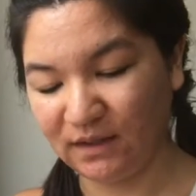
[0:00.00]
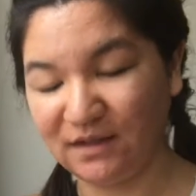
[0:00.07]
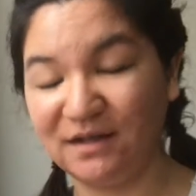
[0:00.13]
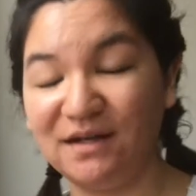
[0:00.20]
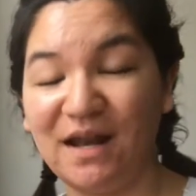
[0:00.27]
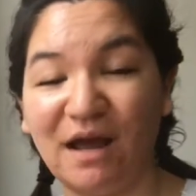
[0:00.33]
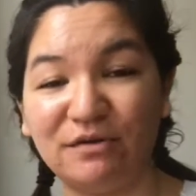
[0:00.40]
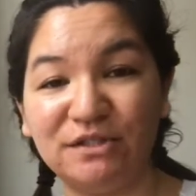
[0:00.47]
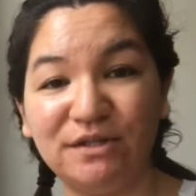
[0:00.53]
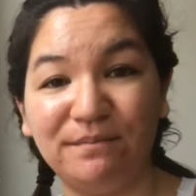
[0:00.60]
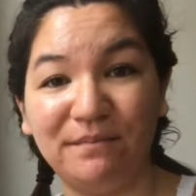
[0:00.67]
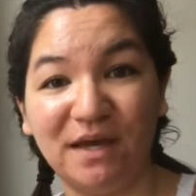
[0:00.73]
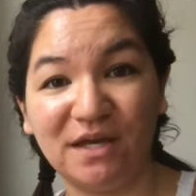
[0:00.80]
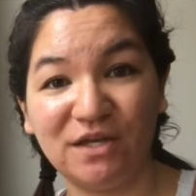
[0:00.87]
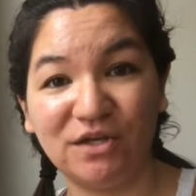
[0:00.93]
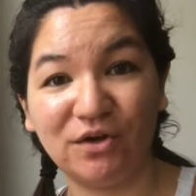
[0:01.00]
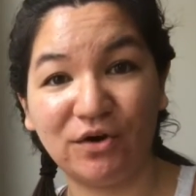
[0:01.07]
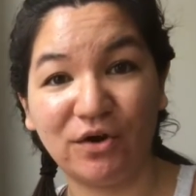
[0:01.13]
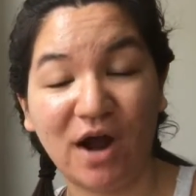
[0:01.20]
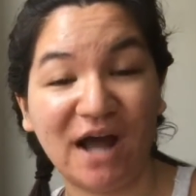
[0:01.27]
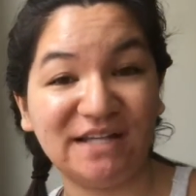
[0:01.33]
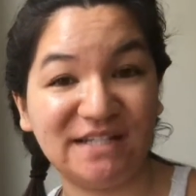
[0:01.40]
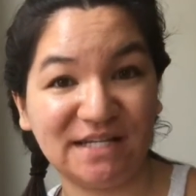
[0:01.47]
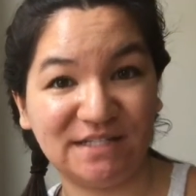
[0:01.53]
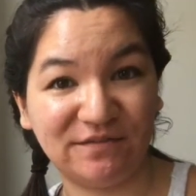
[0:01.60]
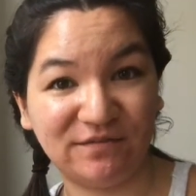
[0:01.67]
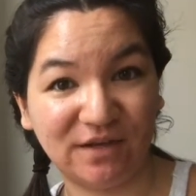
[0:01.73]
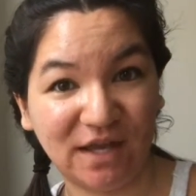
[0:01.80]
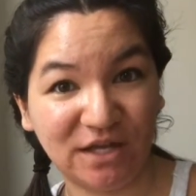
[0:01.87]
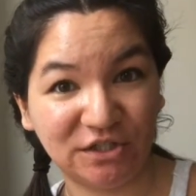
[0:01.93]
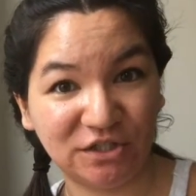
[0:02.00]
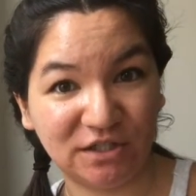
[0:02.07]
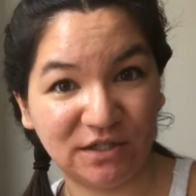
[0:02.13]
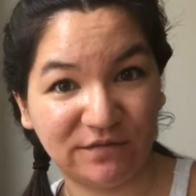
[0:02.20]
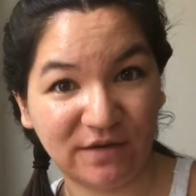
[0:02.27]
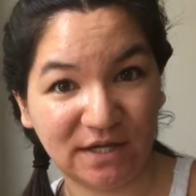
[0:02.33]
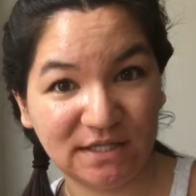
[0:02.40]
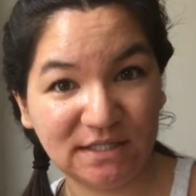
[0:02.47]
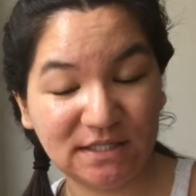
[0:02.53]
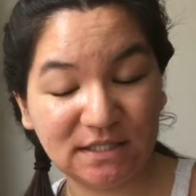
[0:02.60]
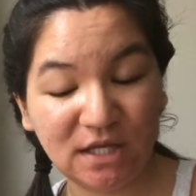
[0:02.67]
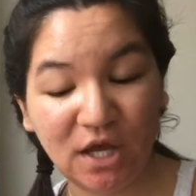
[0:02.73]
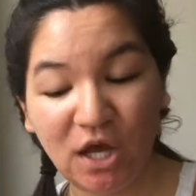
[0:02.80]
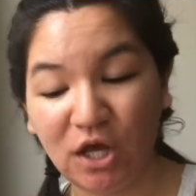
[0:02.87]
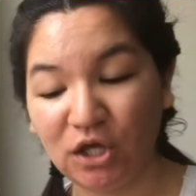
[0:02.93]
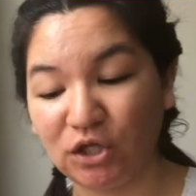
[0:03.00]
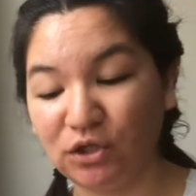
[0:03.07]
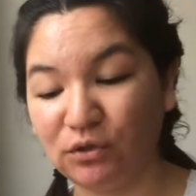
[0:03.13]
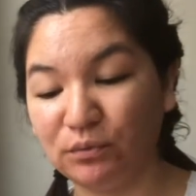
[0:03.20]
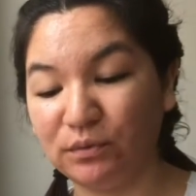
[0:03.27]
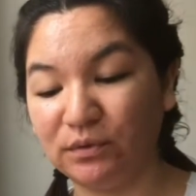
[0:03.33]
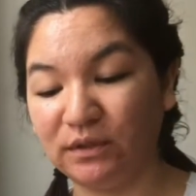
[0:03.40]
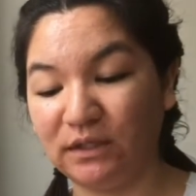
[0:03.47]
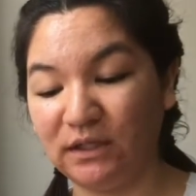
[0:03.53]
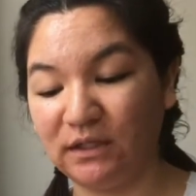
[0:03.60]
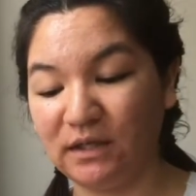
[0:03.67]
Now, to make your identification device, you will need